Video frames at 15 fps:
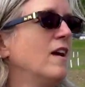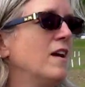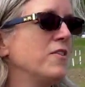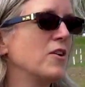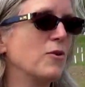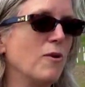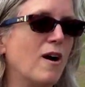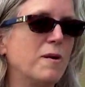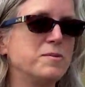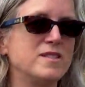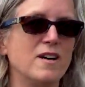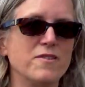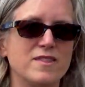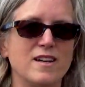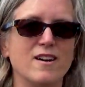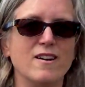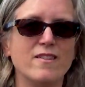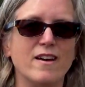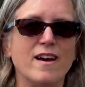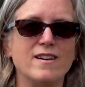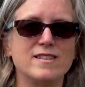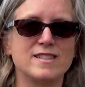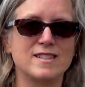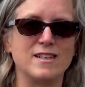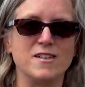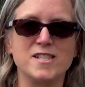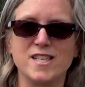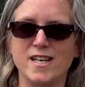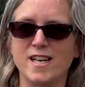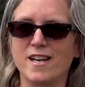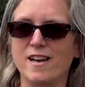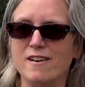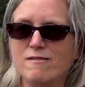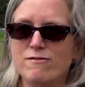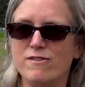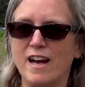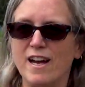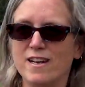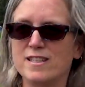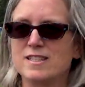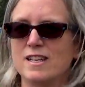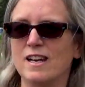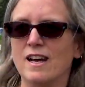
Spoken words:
the crops out there that sclerotinia can infect.